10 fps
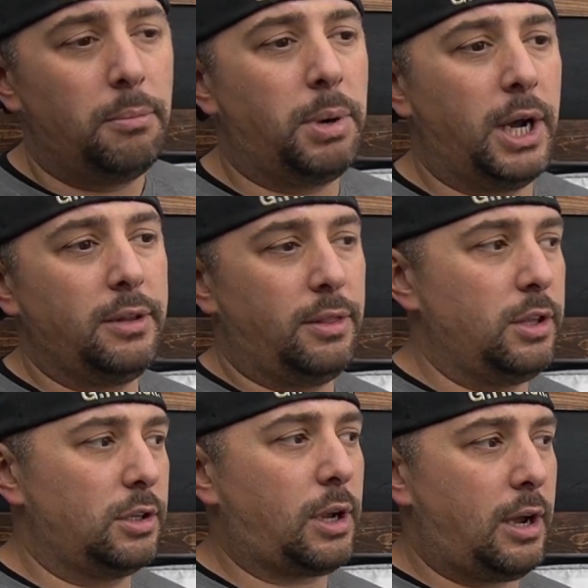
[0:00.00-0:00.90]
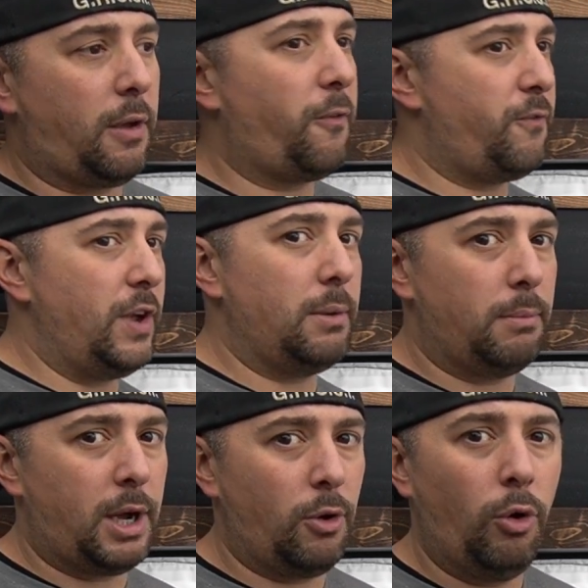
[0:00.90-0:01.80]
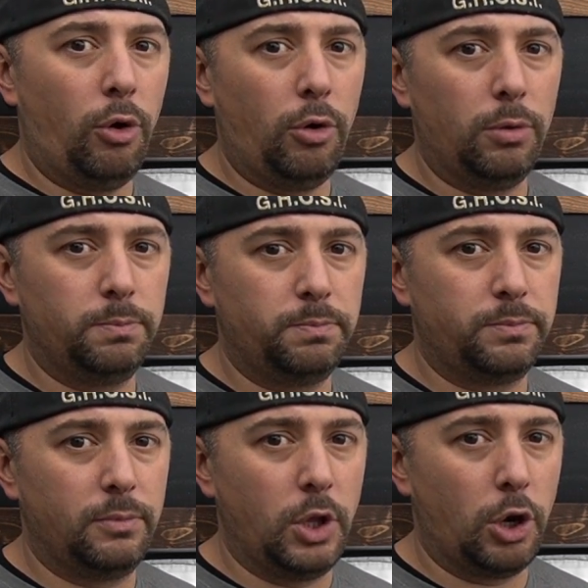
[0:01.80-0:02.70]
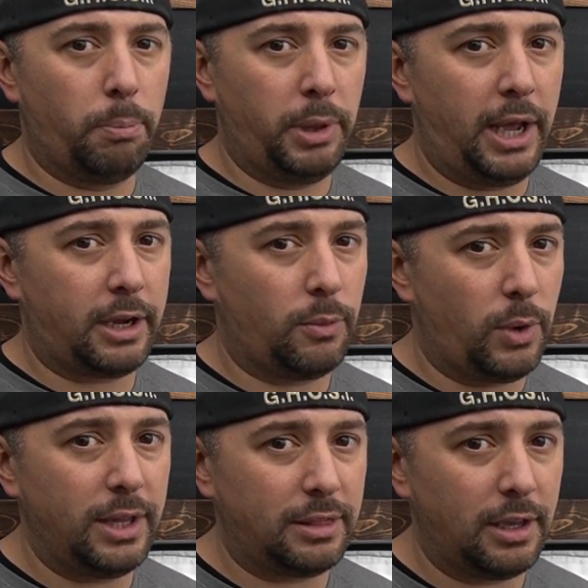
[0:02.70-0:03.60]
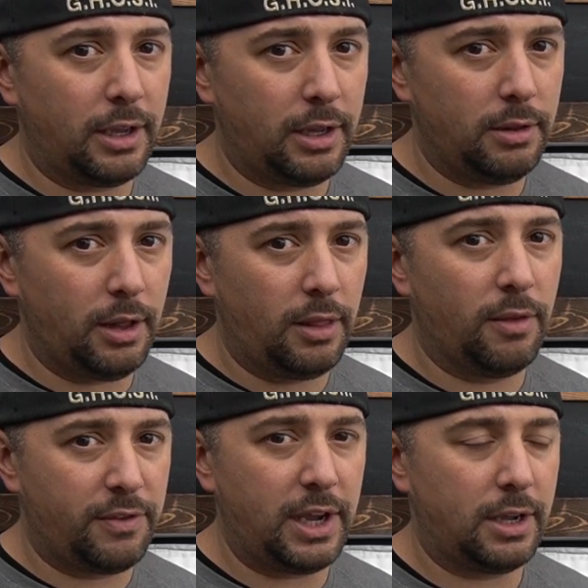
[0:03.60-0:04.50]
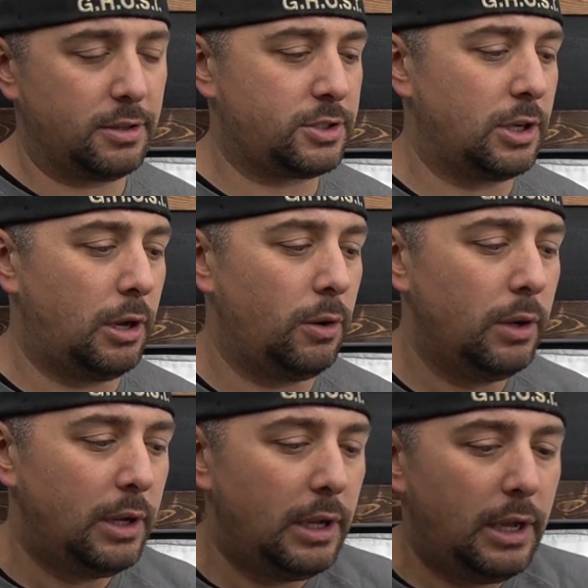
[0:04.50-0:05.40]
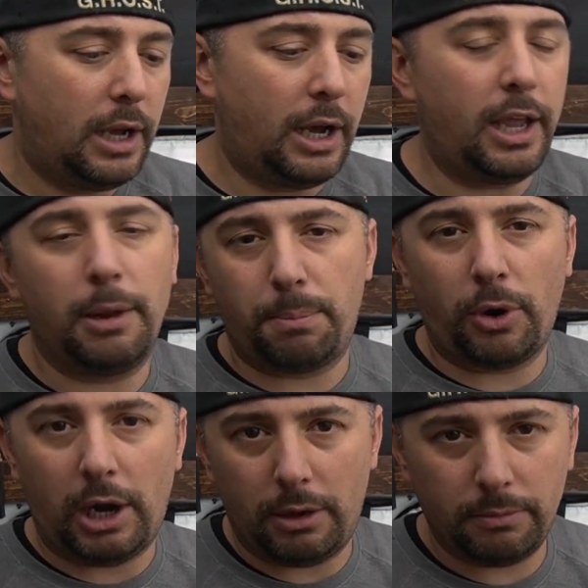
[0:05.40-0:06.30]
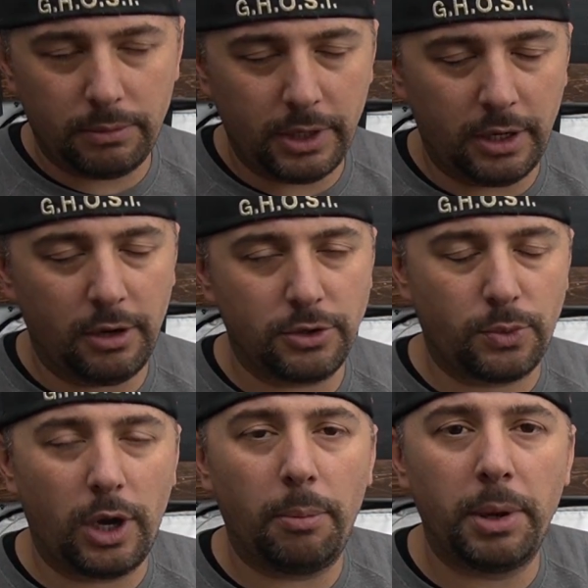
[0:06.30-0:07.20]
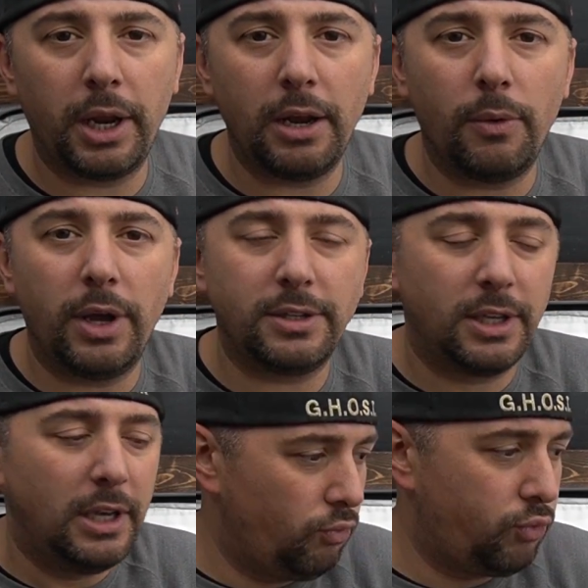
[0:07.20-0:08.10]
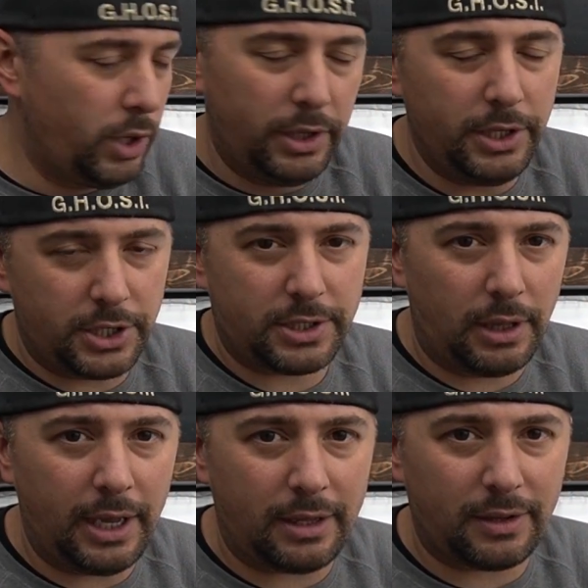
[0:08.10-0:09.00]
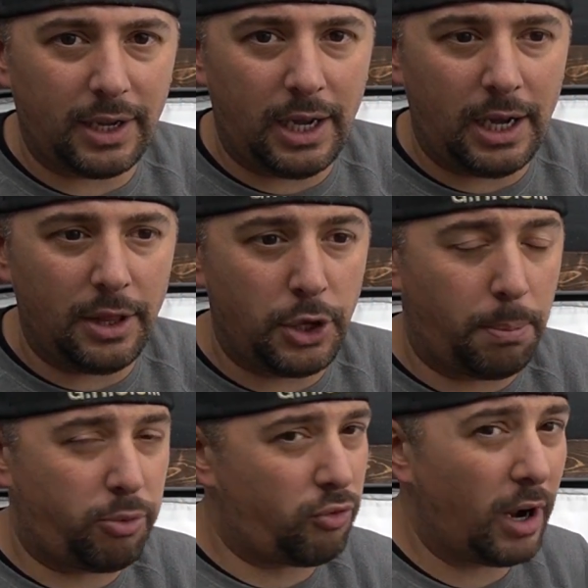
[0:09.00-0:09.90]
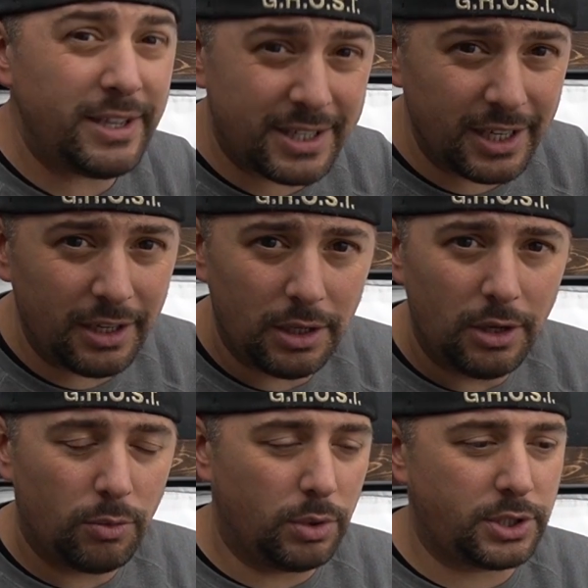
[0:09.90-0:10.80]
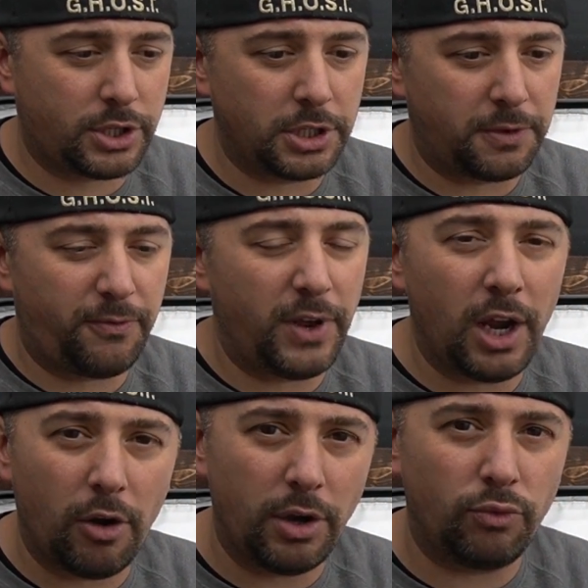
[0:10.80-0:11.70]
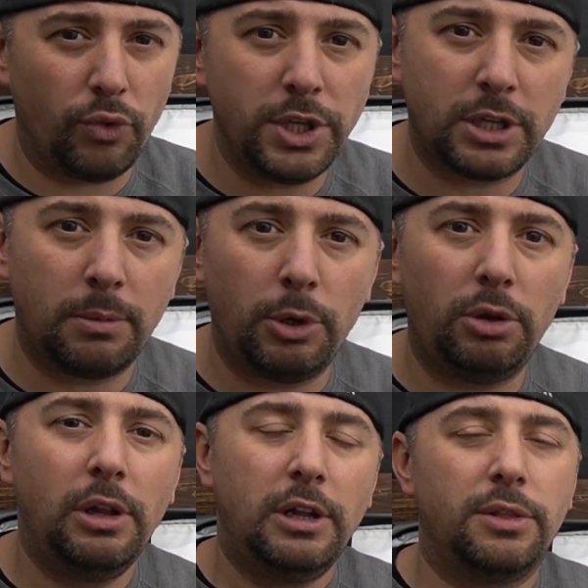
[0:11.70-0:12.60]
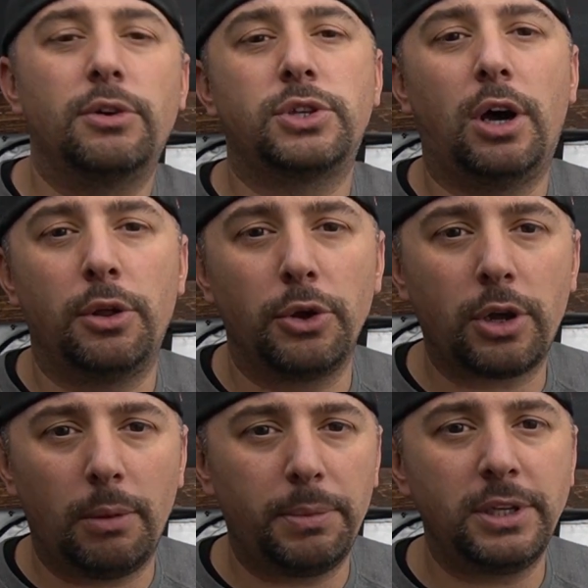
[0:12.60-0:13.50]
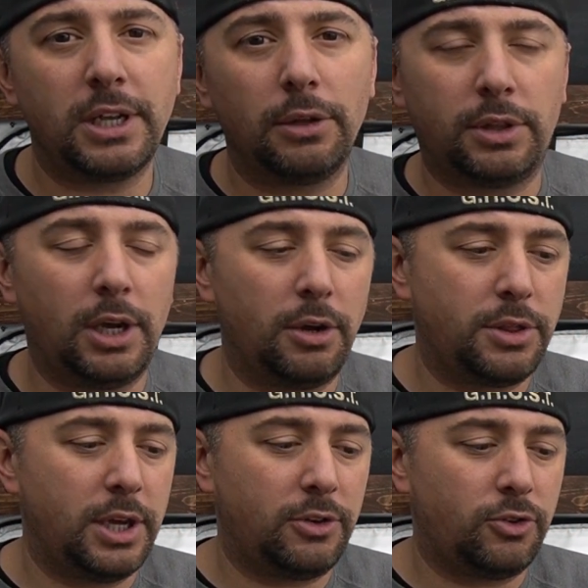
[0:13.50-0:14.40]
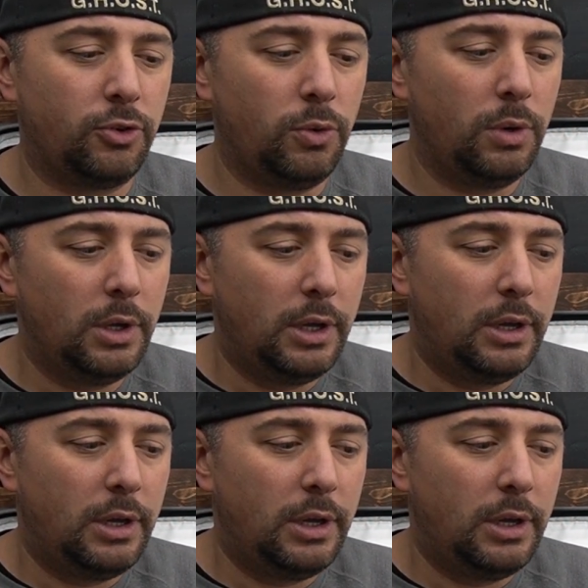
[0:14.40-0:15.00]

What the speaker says: but this kind of fit my whole, black and white thing in the van. So, and brown in here as well. But anyways, really just liked their pricing was just fair and reasonable. There's other companies out there that do